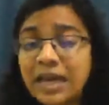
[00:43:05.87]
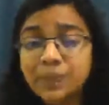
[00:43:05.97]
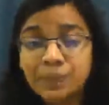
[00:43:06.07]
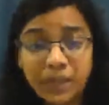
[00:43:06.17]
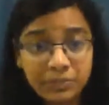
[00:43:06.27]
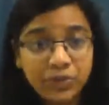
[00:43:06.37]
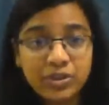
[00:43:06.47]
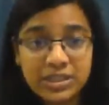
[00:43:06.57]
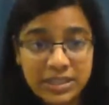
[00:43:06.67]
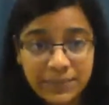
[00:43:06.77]

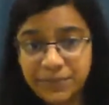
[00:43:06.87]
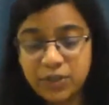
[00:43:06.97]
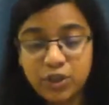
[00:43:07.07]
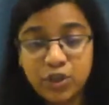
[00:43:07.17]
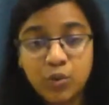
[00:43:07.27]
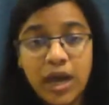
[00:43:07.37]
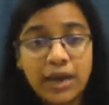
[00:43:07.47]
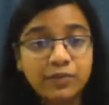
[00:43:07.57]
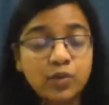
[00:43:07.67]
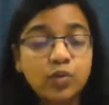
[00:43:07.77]
that payment receipt
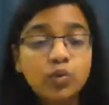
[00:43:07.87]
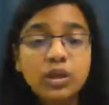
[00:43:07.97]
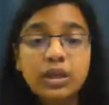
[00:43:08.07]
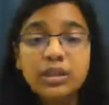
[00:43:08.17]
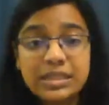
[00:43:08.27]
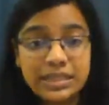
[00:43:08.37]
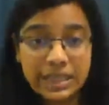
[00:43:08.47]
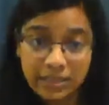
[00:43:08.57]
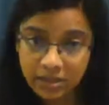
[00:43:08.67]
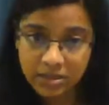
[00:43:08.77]
you have to
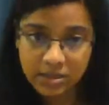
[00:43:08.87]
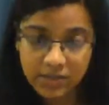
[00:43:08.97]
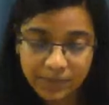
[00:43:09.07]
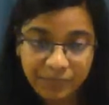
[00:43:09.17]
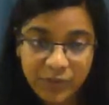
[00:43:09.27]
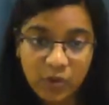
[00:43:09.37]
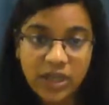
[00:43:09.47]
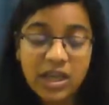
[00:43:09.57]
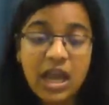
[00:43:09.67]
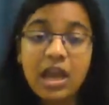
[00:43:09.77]
send us.
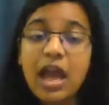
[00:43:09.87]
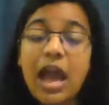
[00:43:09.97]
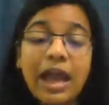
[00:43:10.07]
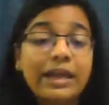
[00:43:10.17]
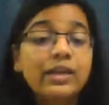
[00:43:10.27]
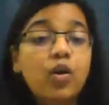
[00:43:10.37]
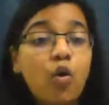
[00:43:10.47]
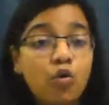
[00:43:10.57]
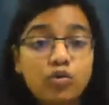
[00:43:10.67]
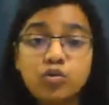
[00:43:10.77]
Okay,
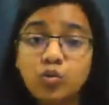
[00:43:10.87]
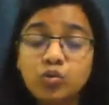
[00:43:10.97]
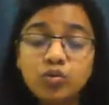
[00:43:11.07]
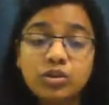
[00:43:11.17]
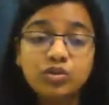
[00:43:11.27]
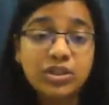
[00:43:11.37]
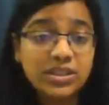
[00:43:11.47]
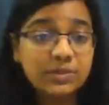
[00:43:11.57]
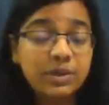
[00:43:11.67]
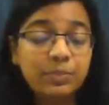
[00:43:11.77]
and also
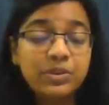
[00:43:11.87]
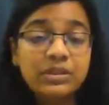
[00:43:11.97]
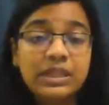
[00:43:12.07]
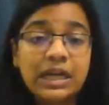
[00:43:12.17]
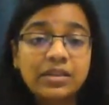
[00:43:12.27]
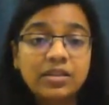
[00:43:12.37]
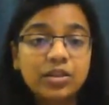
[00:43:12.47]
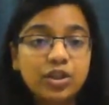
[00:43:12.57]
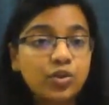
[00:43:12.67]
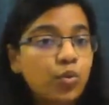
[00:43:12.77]
just remember
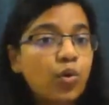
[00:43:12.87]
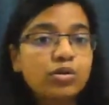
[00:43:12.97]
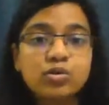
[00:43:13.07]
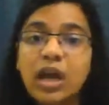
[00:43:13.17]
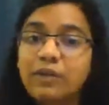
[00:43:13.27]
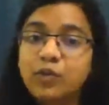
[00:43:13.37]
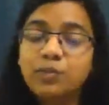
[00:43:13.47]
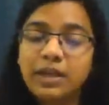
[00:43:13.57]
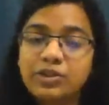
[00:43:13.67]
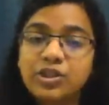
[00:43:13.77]
that you also have
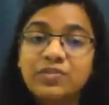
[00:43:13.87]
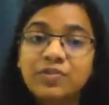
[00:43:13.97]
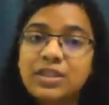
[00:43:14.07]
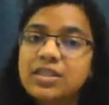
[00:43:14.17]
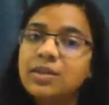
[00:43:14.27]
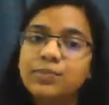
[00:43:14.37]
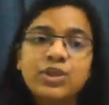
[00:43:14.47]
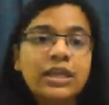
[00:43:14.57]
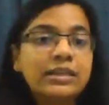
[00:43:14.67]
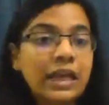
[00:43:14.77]
to mention which
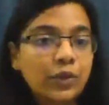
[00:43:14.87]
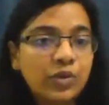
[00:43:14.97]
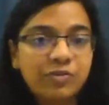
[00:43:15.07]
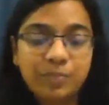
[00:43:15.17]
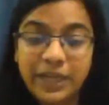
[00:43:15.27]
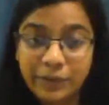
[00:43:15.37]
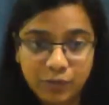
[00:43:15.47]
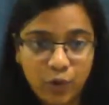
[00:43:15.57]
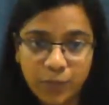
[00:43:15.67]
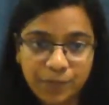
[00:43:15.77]
subject that you have
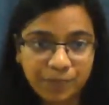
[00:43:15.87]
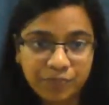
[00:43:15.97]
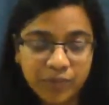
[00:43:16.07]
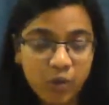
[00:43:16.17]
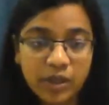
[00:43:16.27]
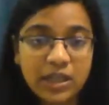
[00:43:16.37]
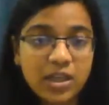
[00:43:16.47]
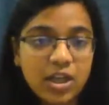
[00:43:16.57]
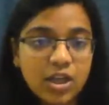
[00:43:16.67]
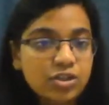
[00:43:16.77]
paid for.
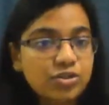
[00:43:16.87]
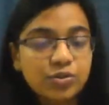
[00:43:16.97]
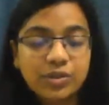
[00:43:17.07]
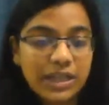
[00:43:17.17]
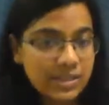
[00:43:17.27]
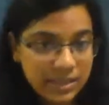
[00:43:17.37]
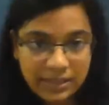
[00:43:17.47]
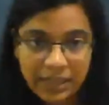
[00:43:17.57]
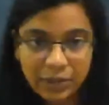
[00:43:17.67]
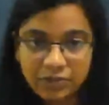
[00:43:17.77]
Okay, so
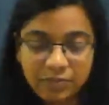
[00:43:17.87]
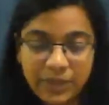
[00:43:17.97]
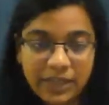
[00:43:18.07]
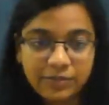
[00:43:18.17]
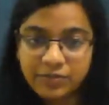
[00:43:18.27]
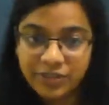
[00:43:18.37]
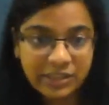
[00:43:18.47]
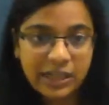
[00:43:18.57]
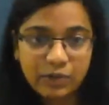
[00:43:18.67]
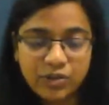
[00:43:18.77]
let's say that you have paid
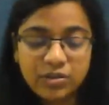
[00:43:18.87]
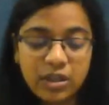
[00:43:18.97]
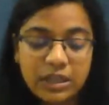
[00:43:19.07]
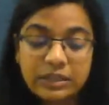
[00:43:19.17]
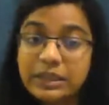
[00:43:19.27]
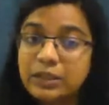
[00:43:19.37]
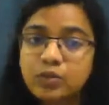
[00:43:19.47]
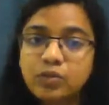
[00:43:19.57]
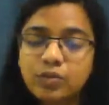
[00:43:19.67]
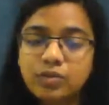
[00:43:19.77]
3000,
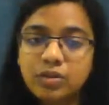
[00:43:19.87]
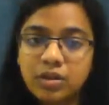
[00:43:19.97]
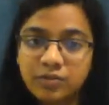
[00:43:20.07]
then you